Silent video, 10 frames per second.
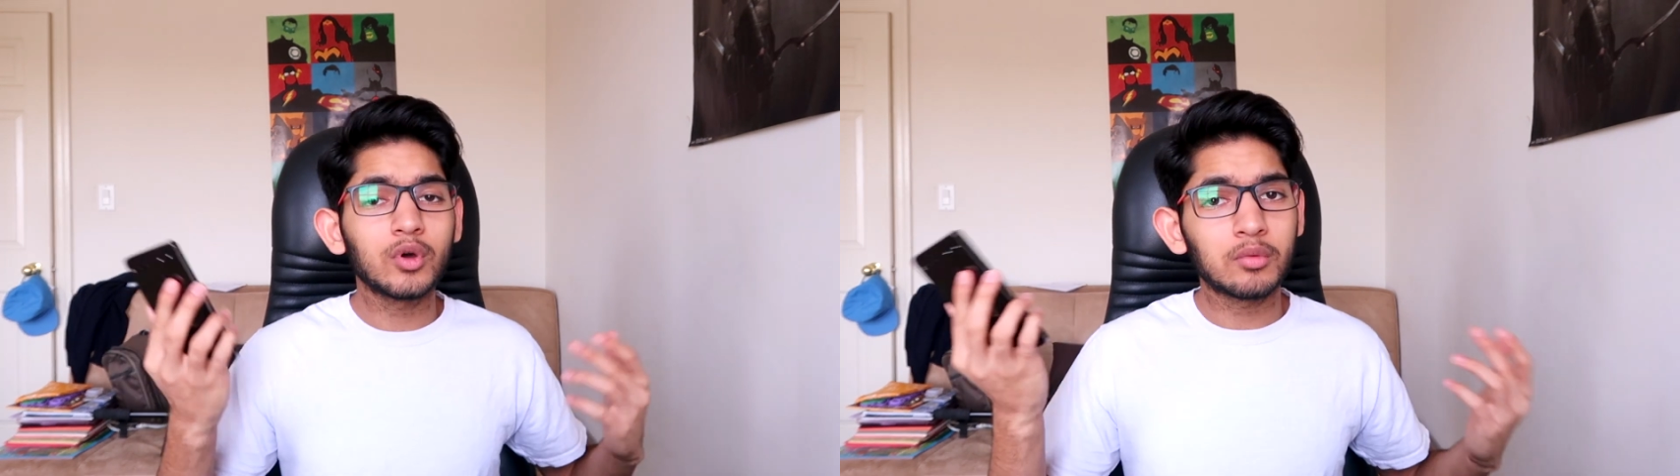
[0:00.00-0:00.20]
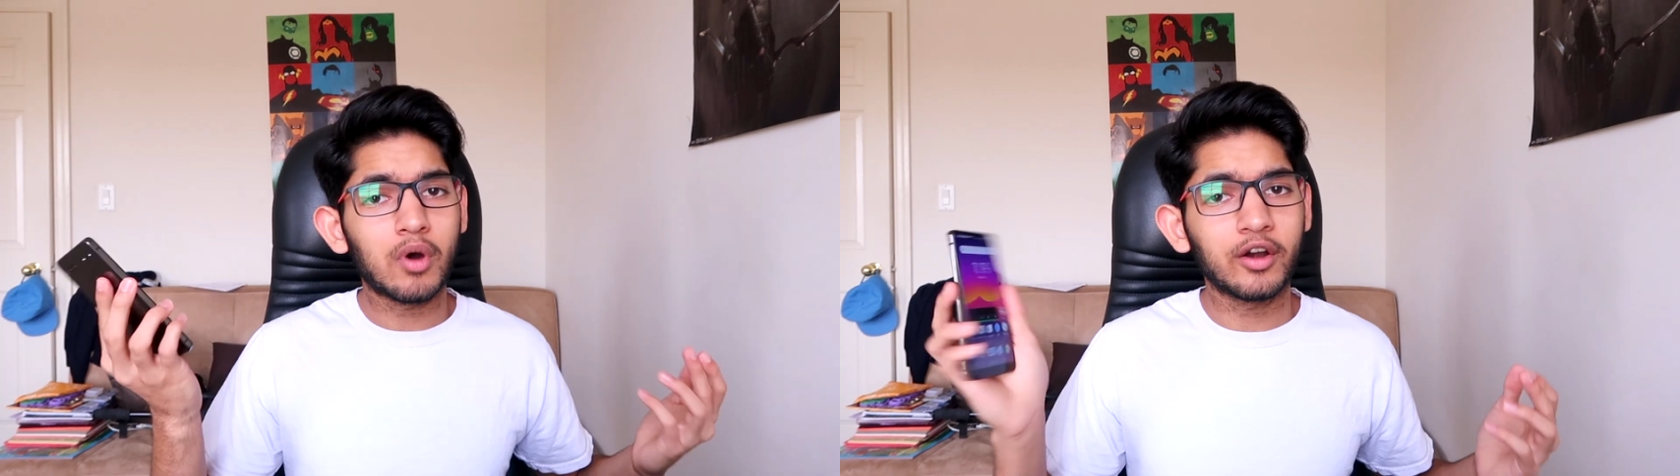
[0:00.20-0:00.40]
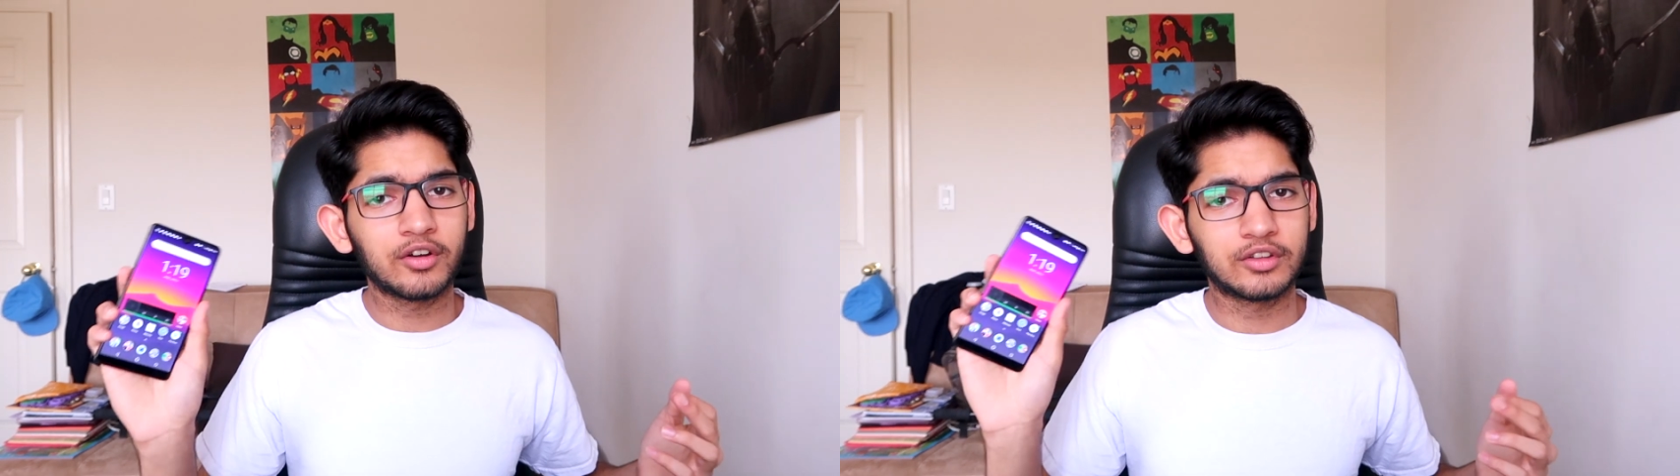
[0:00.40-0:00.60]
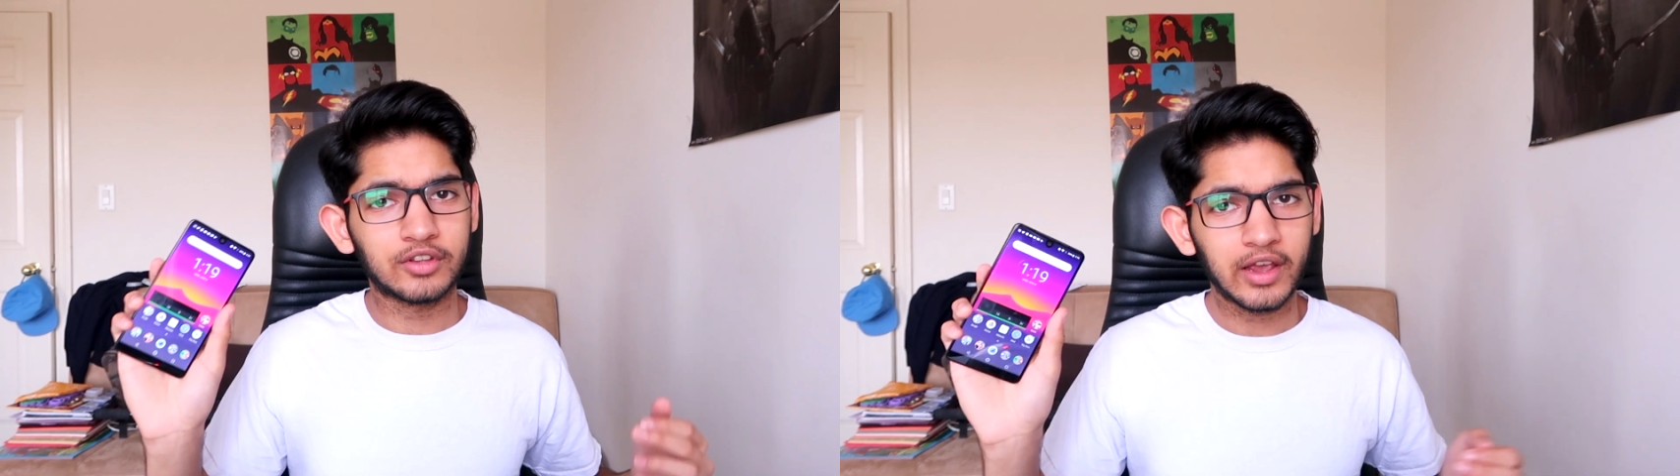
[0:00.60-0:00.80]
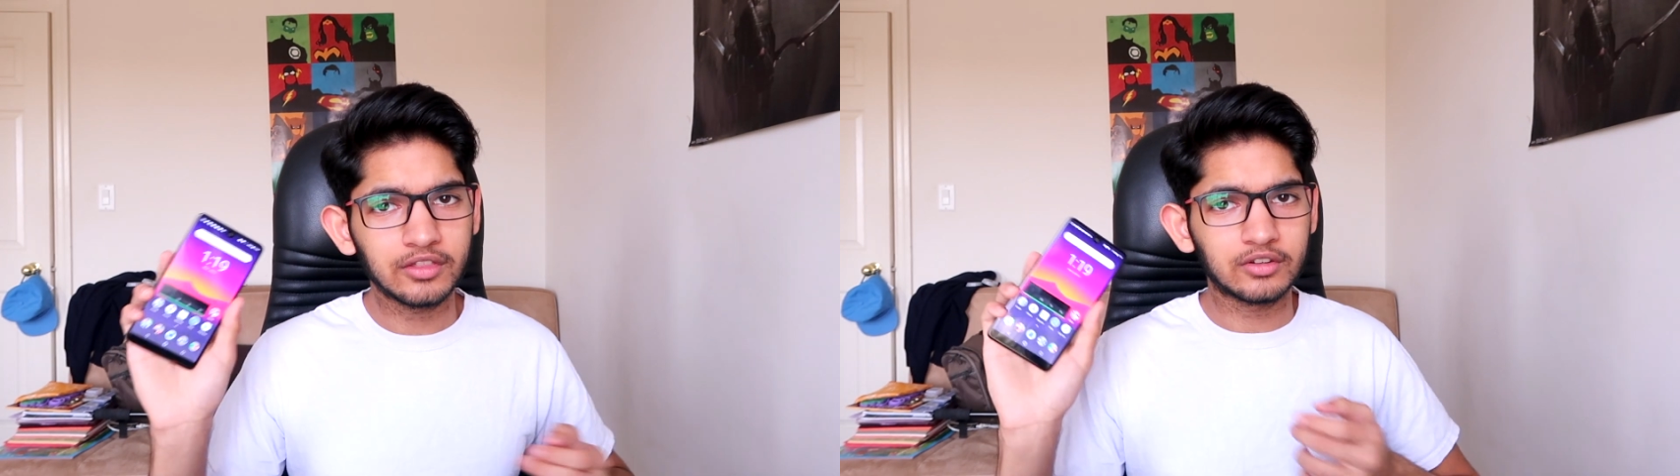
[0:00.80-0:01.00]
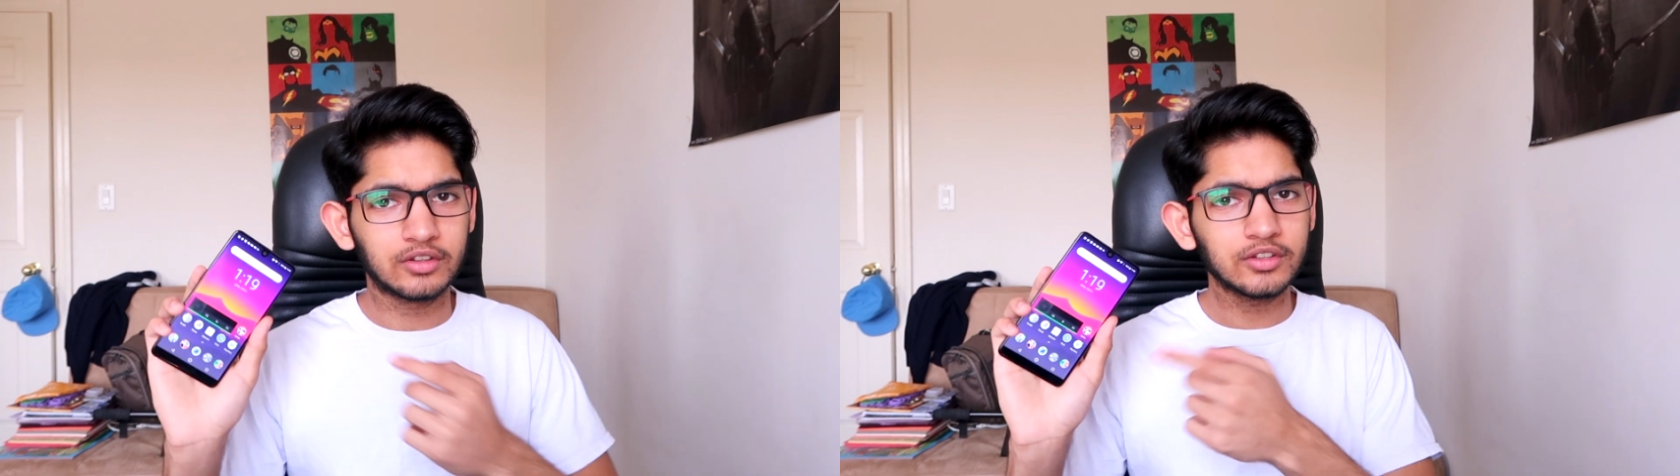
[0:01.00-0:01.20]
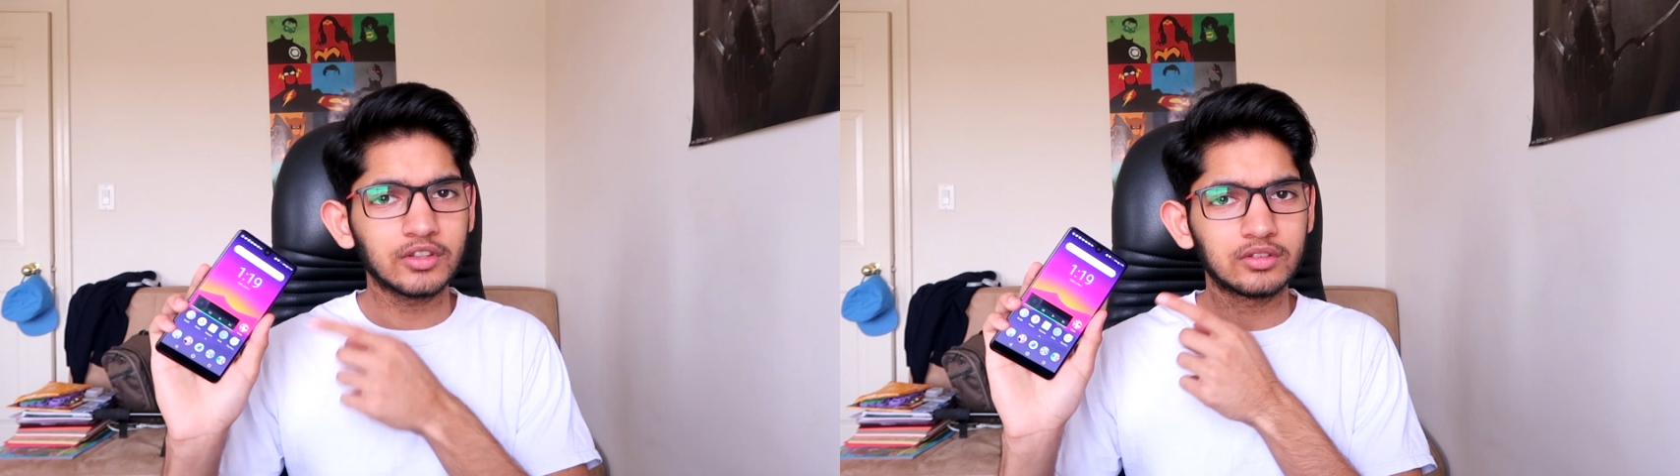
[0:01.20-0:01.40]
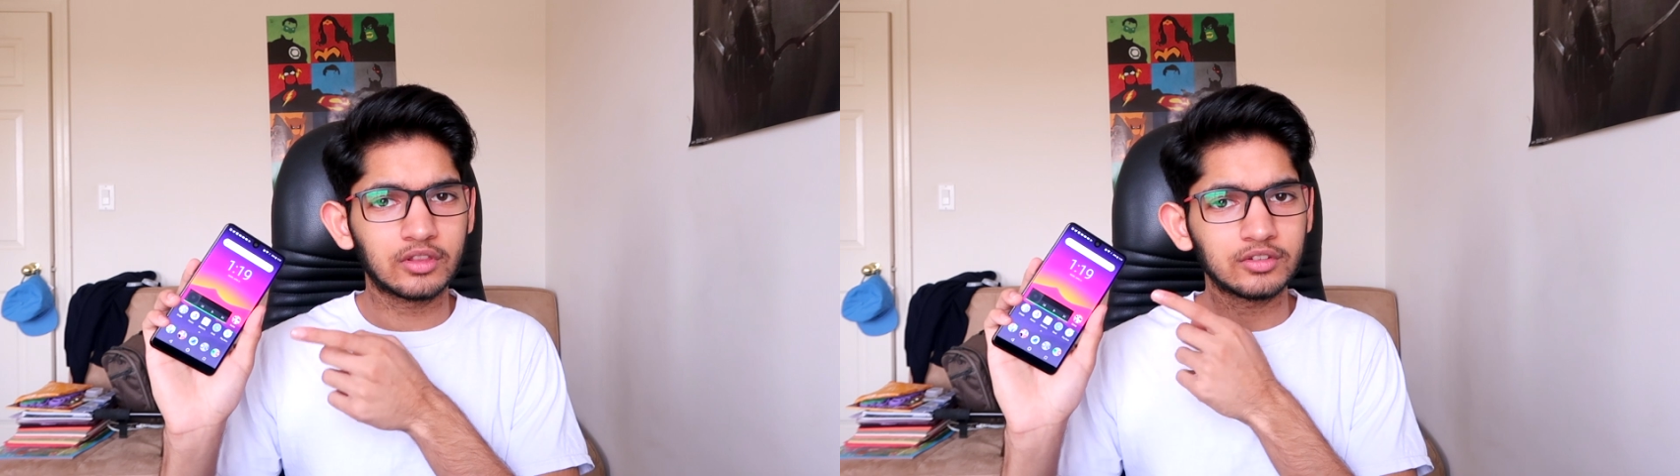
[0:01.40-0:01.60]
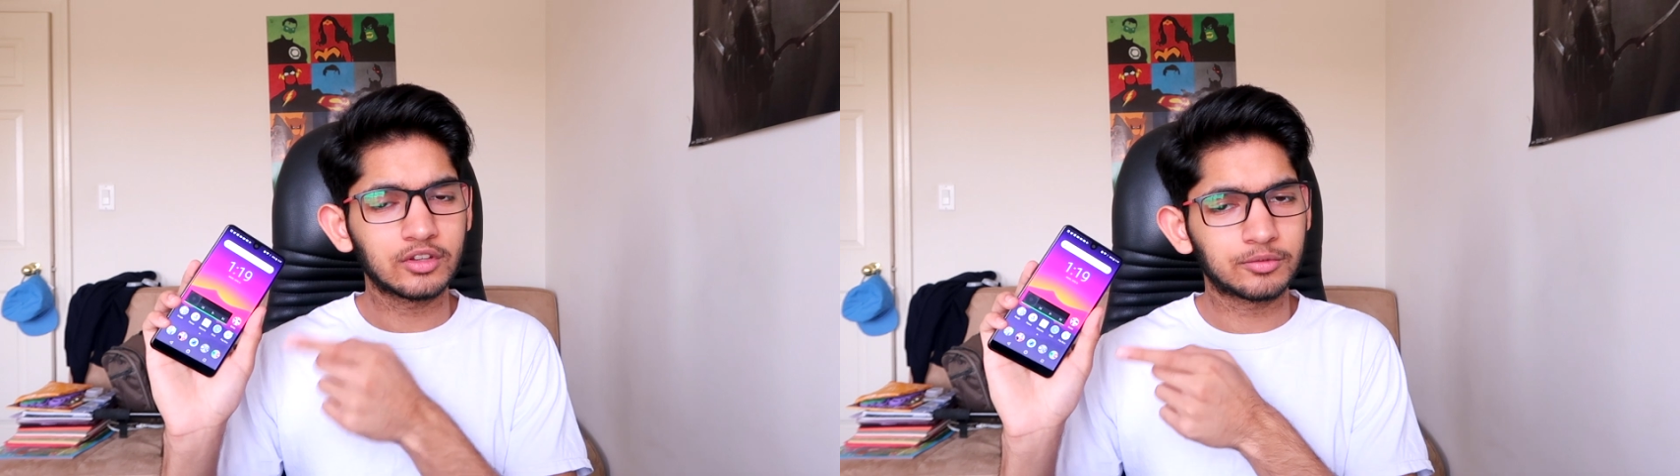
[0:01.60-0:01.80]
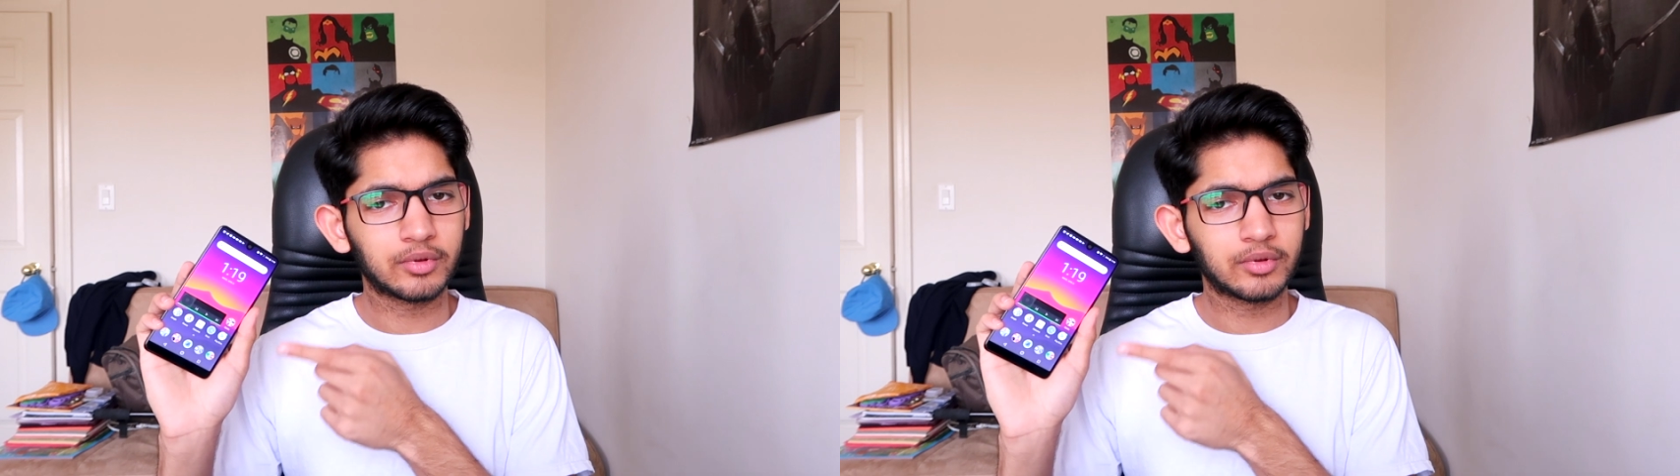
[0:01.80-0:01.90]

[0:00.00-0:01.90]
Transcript: If you want a modern design, then this